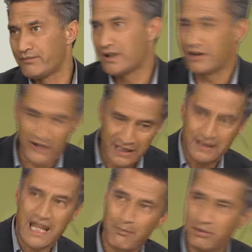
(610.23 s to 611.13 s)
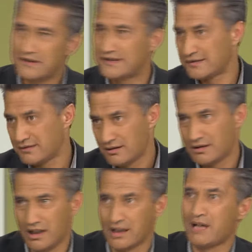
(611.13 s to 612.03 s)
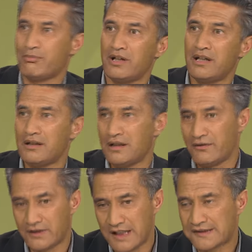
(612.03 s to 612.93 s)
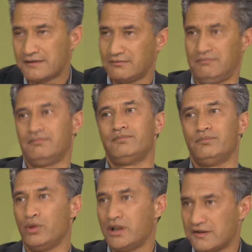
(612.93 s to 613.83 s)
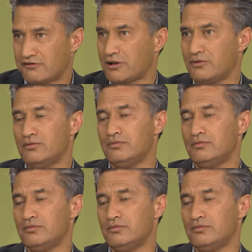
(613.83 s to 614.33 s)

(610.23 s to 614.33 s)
If that happens, yeah, ka pai. If it doesn't, we're going to struggle.